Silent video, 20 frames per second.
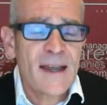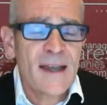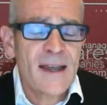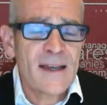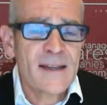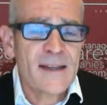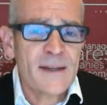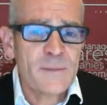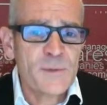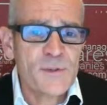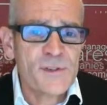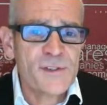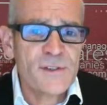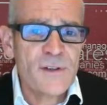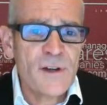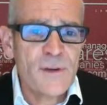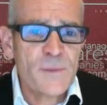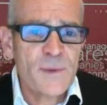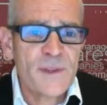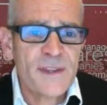And we'll
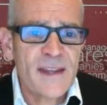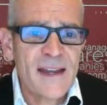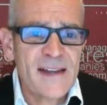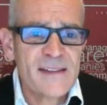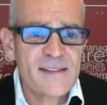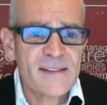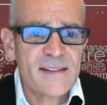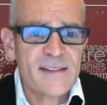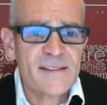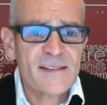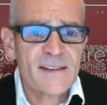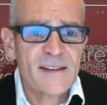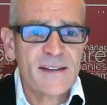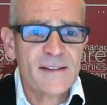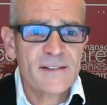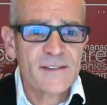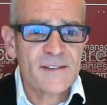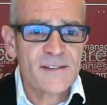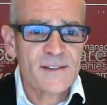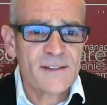start with the asset
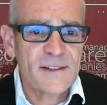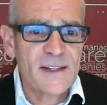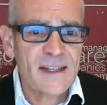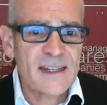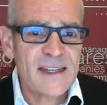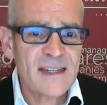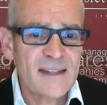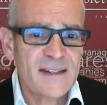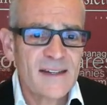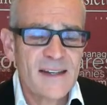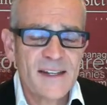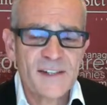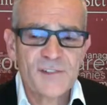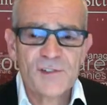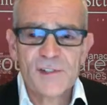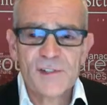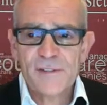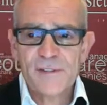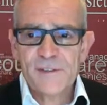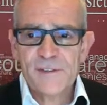sales at Aquila
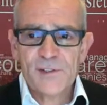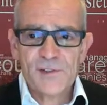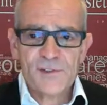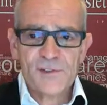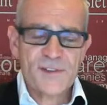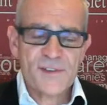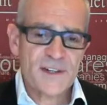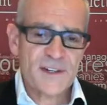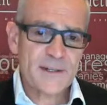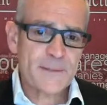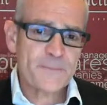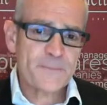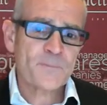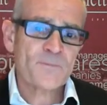Energy Efficiency.